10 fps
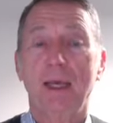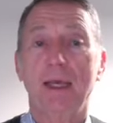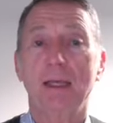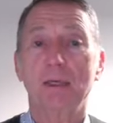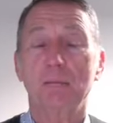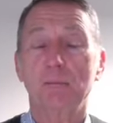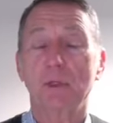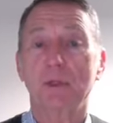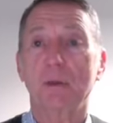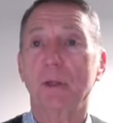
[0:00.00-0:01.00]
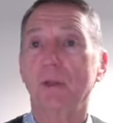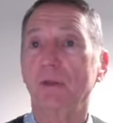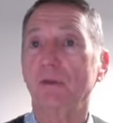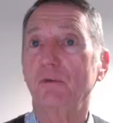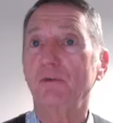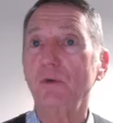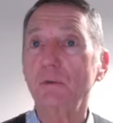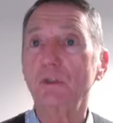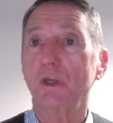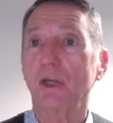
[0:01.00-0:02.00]
But the
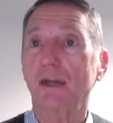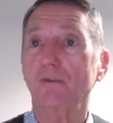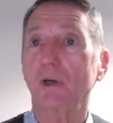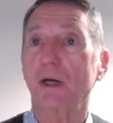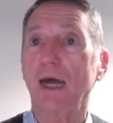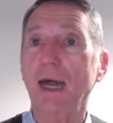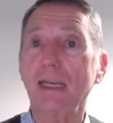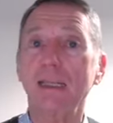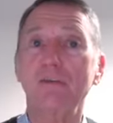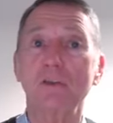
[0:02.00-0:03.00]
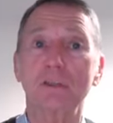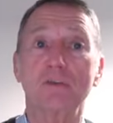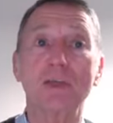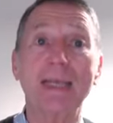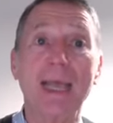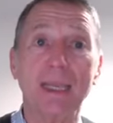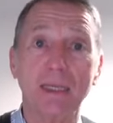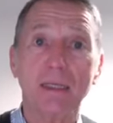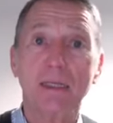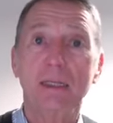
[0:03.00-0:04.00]
foods that have got high levels of
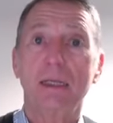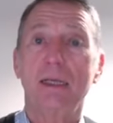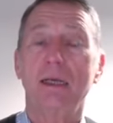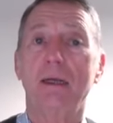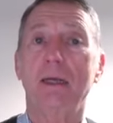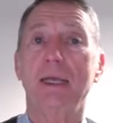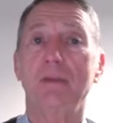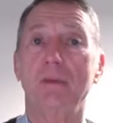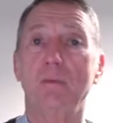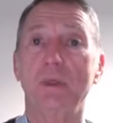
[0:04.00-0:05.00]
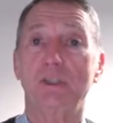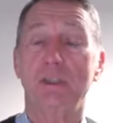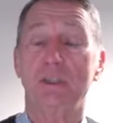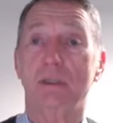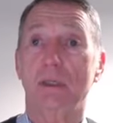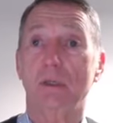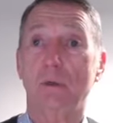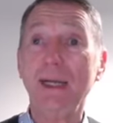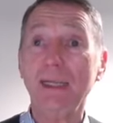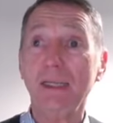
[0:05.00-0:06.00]
K in them, which is
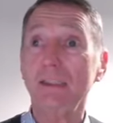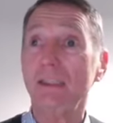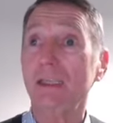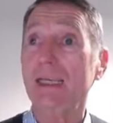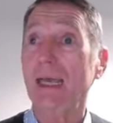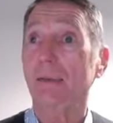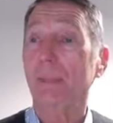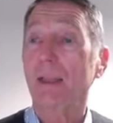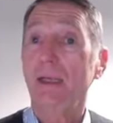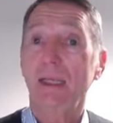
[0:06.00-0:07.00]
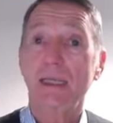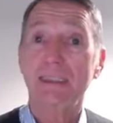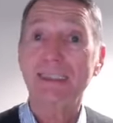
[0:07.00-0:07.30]
quite easy to get, is